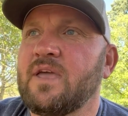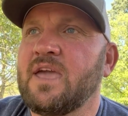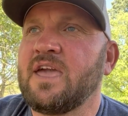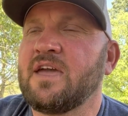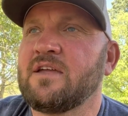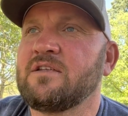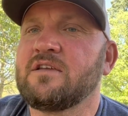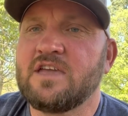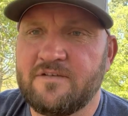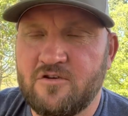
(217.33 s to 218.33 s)

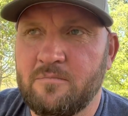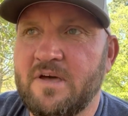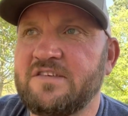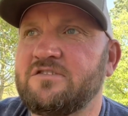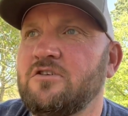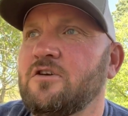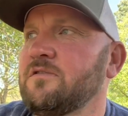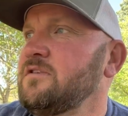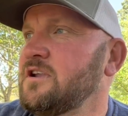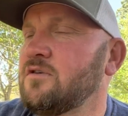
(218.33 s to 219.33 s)
and give your best to your,
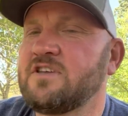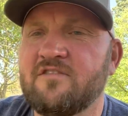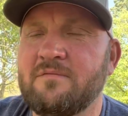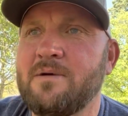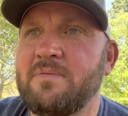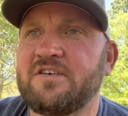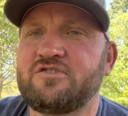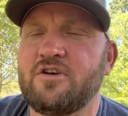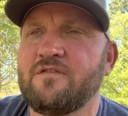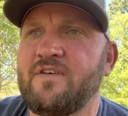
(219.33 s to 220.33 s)
give my best
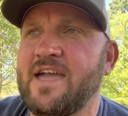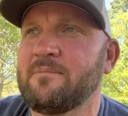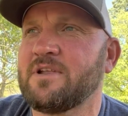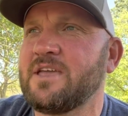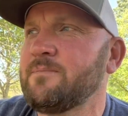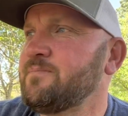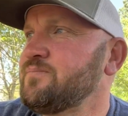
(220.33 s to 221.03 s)
to your family.